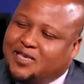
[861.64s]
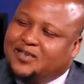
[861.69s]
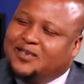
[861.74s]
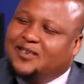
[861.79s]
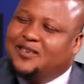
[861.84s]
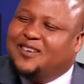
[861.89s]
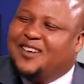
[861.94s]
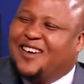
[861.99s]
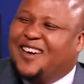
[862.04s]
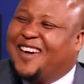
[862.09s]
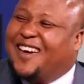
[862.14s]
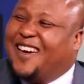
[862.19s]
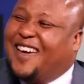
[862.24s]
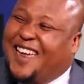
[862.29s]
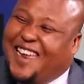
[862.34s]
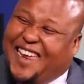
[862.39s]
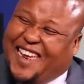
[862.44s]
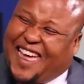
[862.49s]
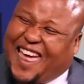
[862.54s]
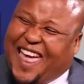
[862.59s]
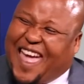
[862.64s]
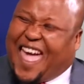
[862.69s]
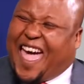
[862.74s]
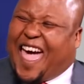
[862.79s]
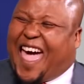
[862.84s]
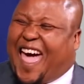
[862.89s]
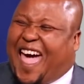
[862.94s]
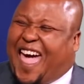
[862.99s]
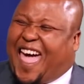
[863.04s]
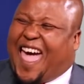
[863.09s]
Yeah, I'm not eating the whole
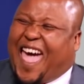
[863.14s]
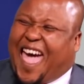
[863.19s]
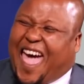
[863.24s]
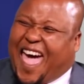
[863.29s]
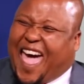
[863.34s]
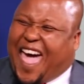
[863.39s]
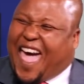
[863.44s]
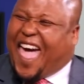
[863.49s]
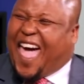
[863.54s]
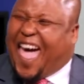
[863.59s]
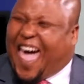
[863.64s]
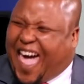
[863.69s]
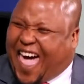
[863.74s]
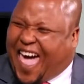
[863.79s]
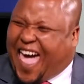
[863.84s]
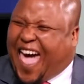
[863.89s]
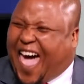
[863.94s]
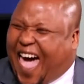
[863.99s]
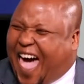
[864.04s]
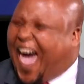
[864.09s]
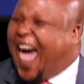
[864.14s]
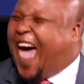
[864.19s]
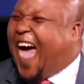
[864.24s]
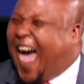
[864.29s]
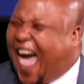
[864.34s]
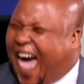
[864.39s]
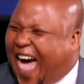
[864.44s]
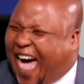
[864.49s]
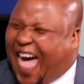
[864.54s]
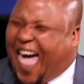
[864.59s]
plate. We all can
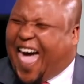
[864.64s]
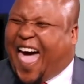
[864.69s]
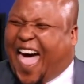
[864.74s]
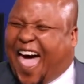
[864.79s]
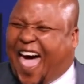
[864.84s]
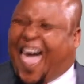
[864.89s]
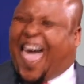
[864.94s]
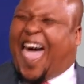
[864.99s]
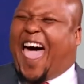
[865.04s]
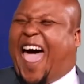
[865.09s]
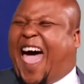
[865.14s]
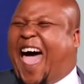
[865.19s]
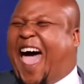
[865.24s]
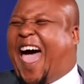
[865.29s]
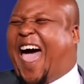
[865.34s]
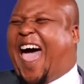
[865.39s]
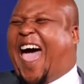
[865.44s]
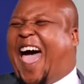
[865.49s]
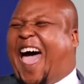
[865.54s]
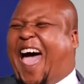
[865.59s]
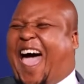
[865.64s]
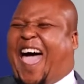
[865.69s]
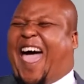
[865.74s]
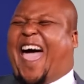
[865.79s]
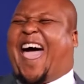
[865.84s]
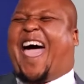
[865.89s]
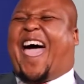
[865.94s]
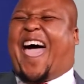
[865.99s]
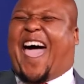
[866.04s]
eat. The pie is big enough for all of us.